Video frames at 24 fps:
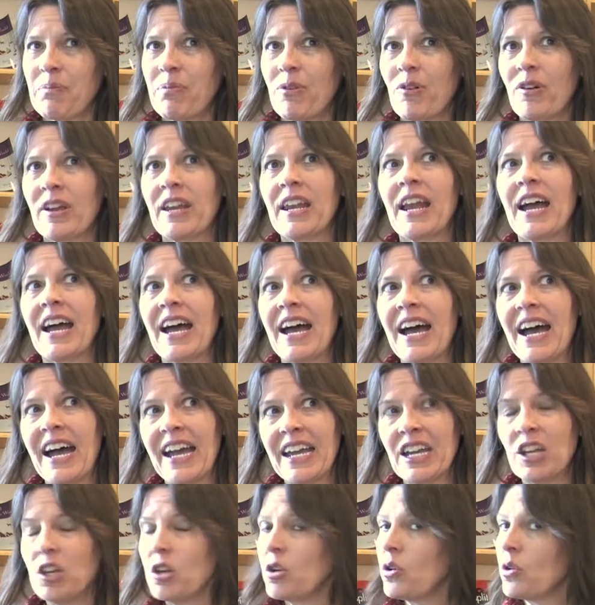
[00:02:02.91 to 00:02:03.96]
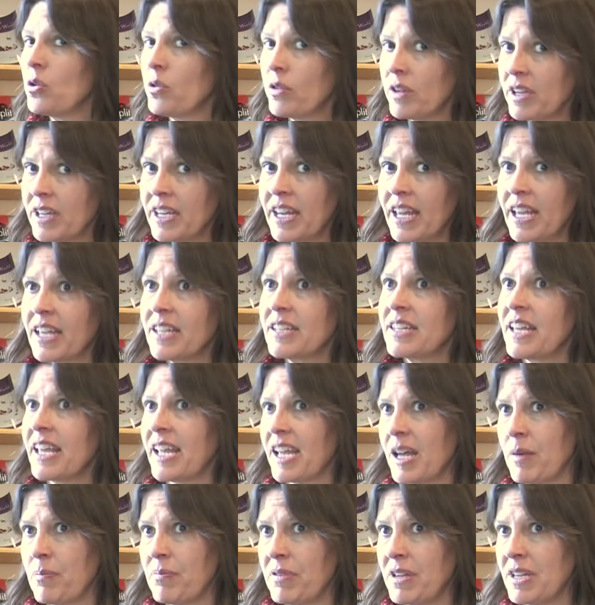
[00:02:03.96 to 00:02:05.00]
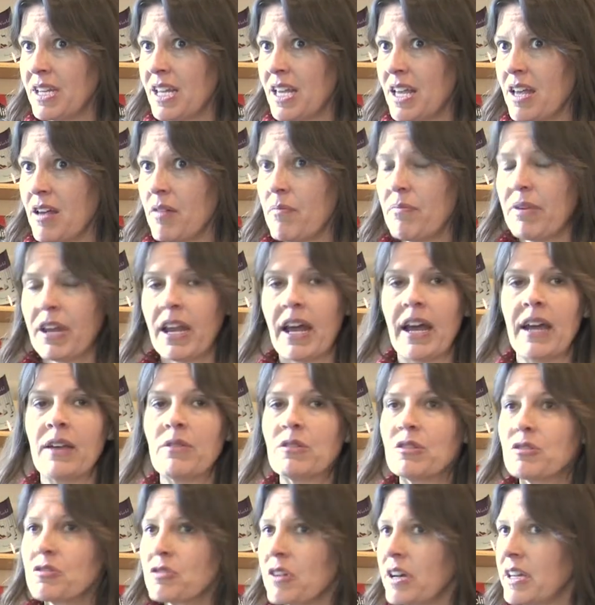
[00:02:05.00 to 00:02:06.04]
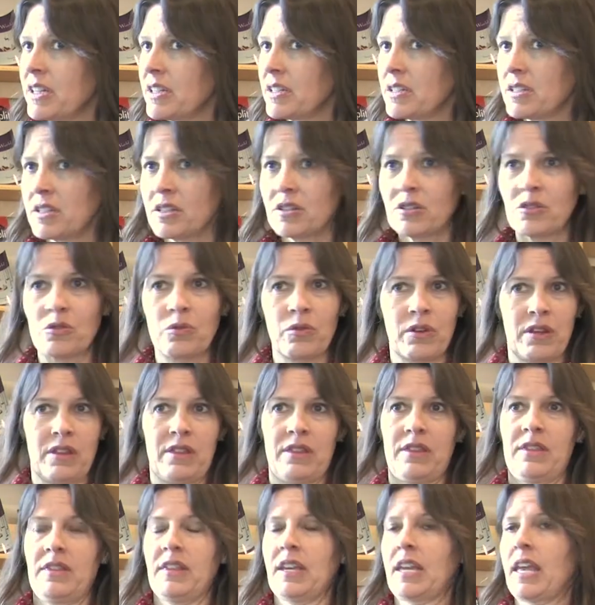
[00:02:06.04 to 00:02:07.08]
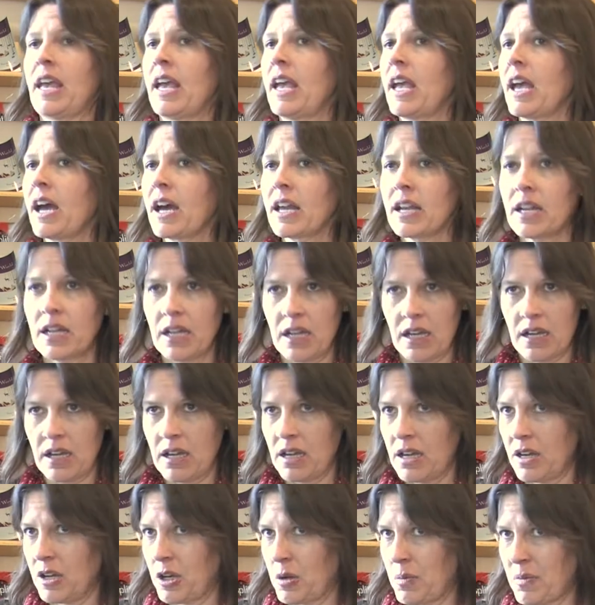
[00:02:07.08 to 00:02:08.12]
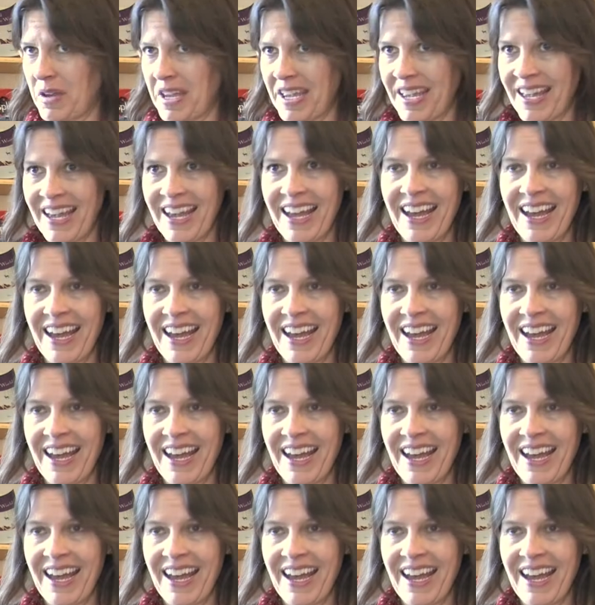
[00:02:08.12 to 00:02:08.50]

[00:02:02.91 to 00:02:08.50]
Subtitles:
point, I knew it had to happen, but I was trying to deal with the chaotic economy.